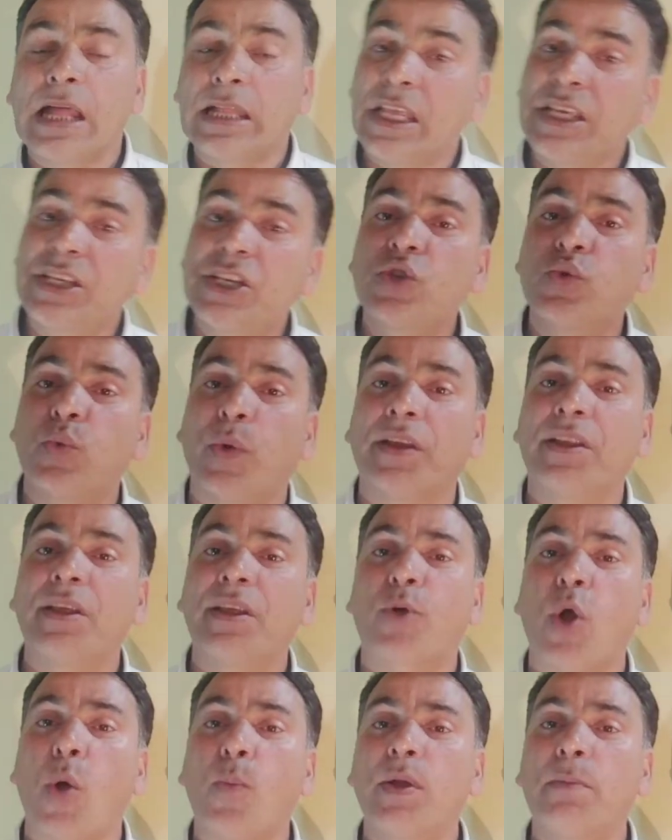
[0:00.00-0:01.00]
This is where the
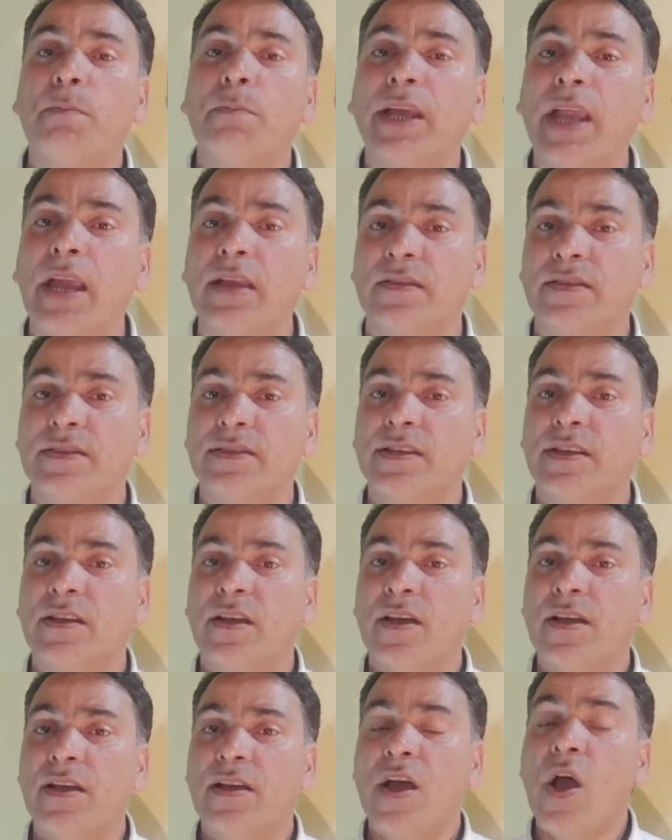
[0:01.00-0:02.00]
problem begins.
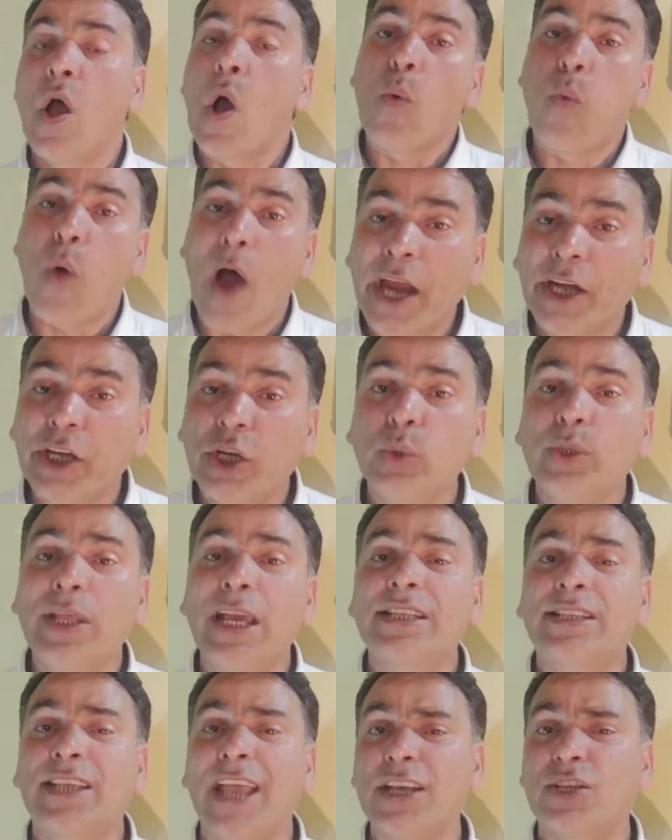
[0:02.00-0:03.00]
Why do
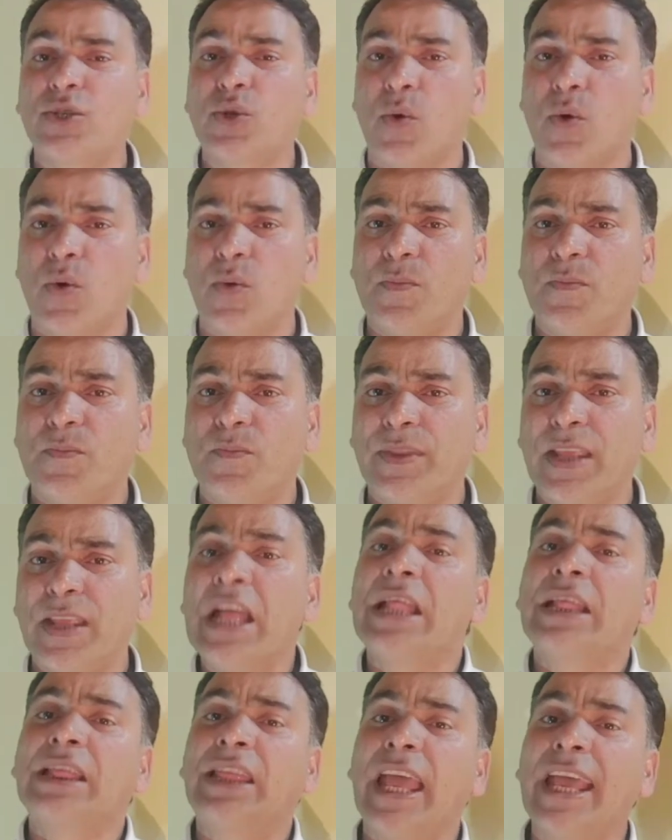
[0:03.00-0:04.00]
they say so?
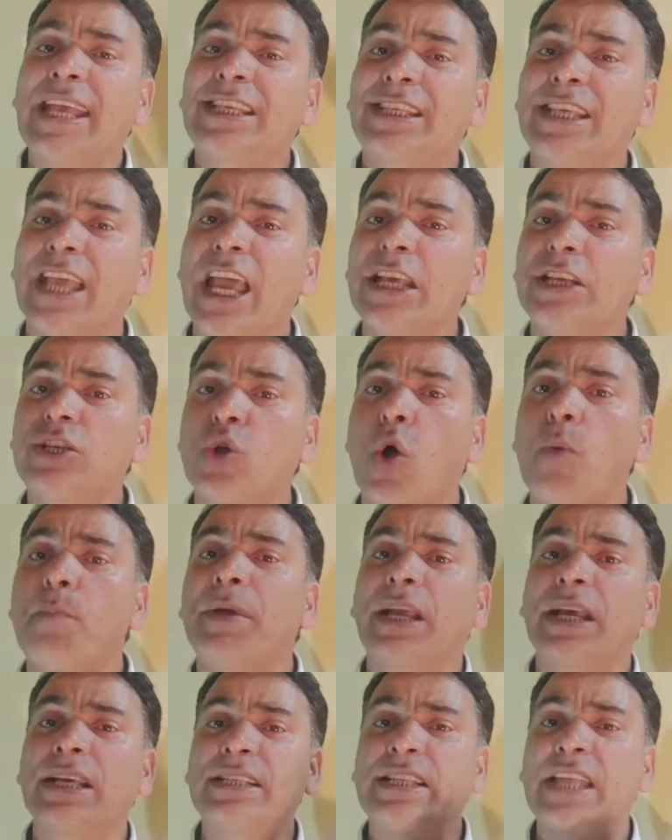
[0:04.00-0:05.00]
They say so
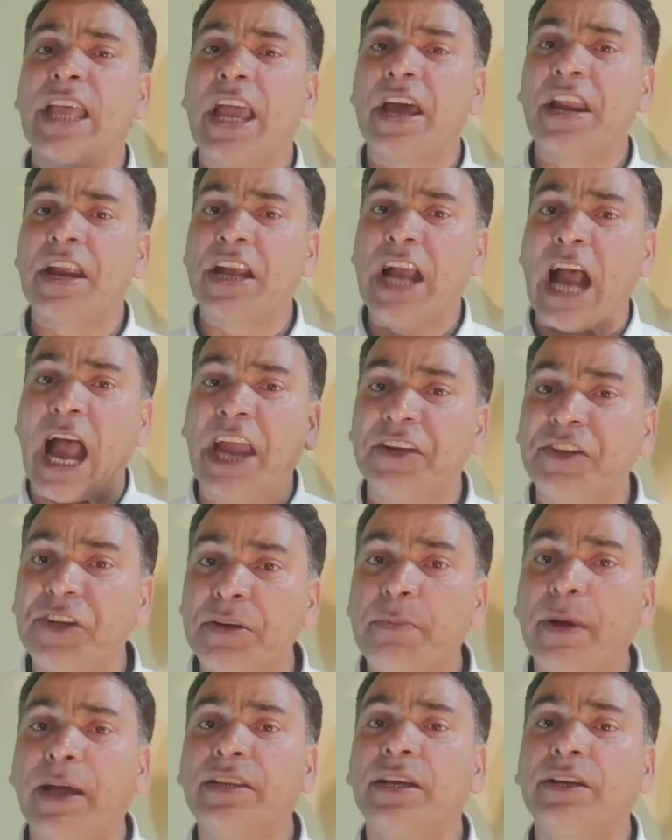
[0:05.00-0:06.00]
because they are
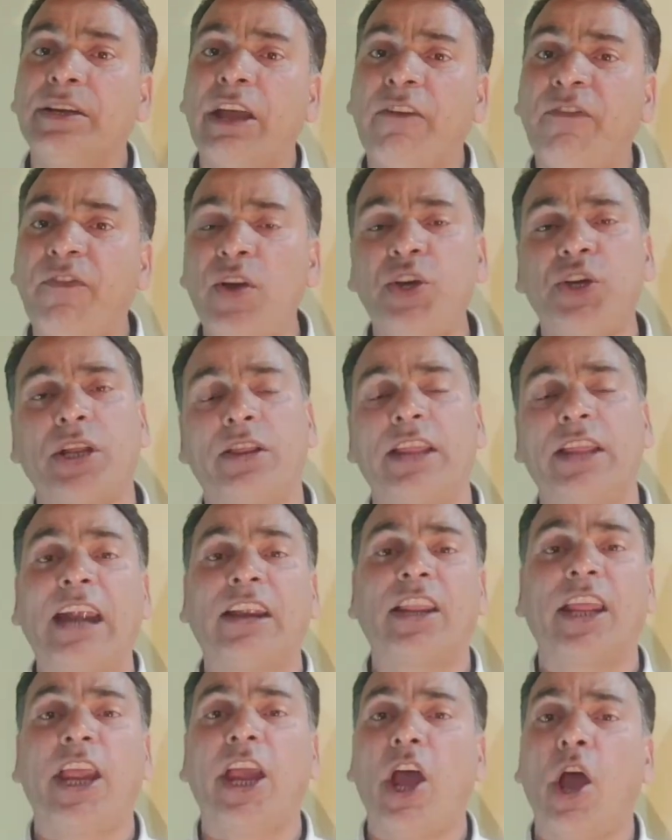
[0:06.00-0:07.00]
guided by the definition
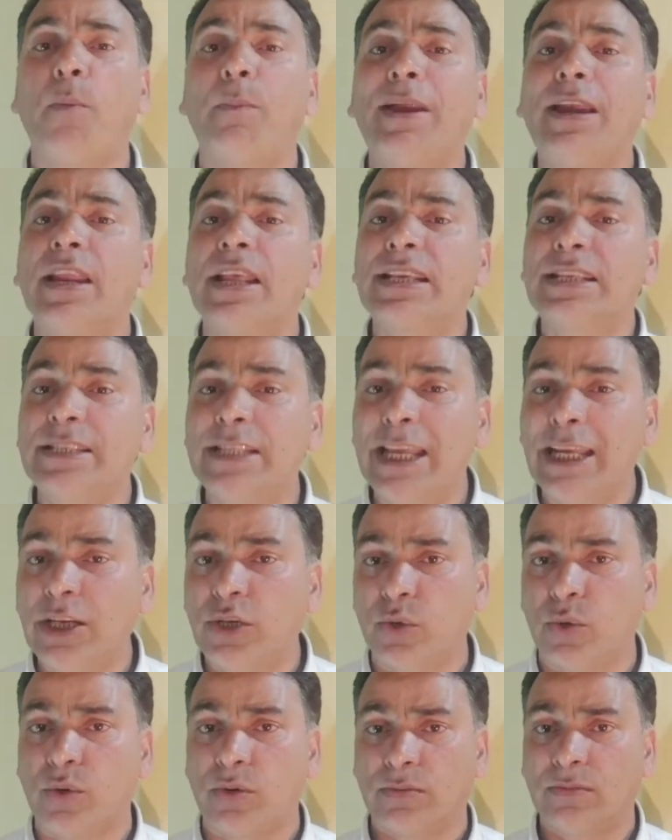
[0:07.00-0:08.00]
that they have been listening
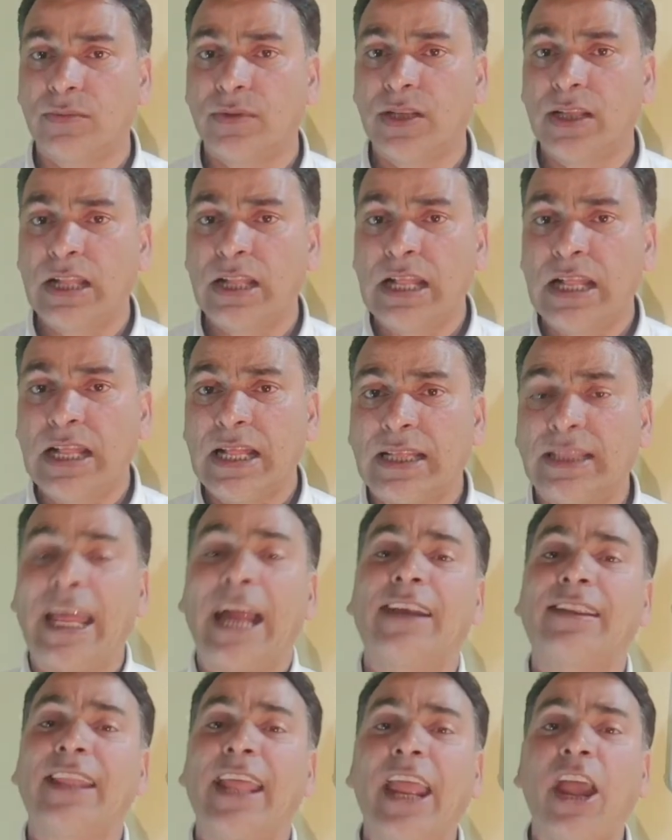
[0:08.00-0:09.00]
to,
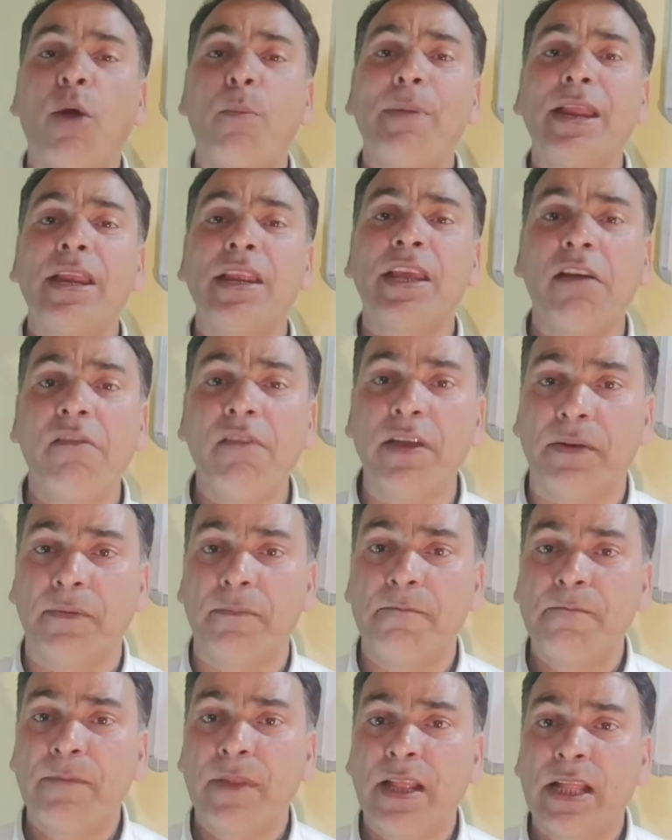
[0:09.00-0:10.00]
that they have been given,
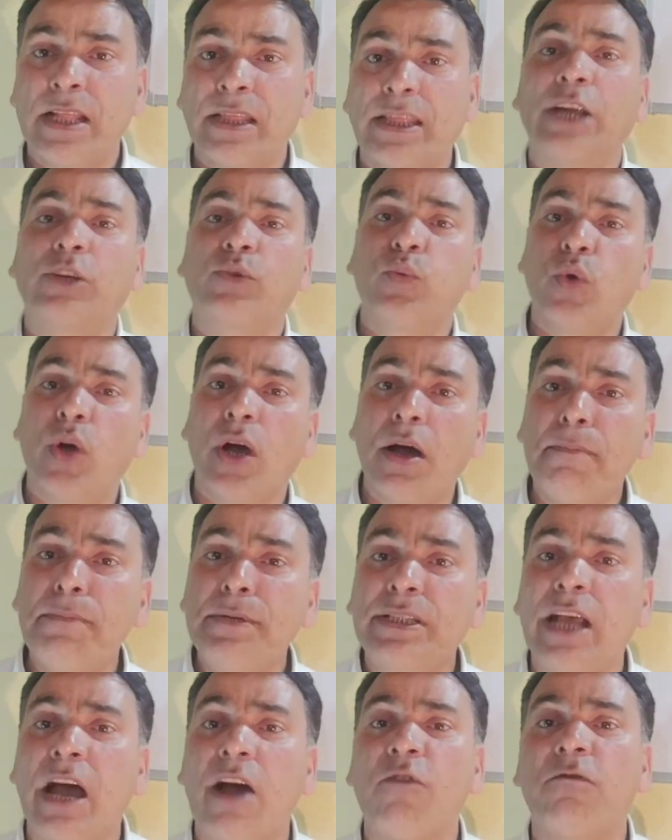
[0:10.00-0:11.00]
that
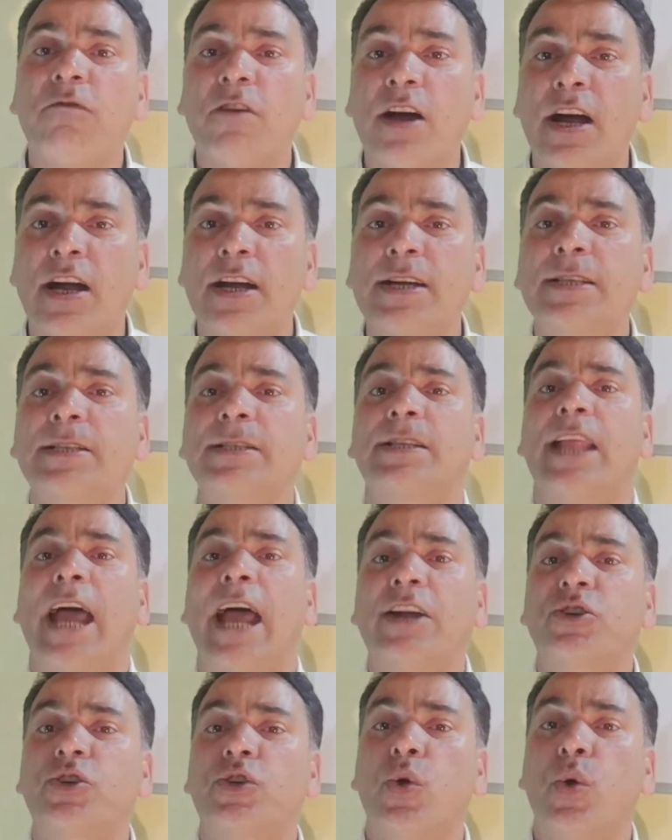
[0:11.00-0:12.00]
verbs are words
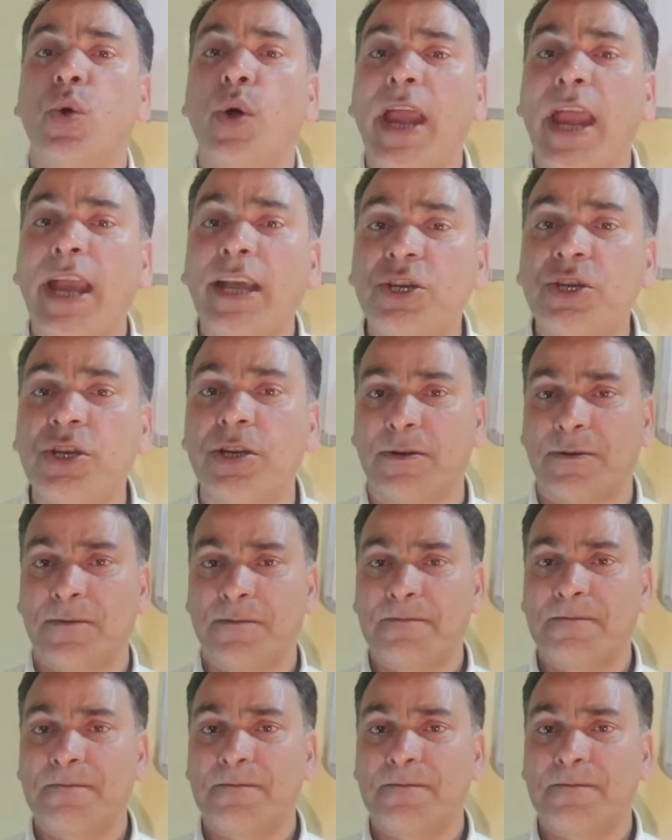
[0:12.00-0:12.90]
that show action.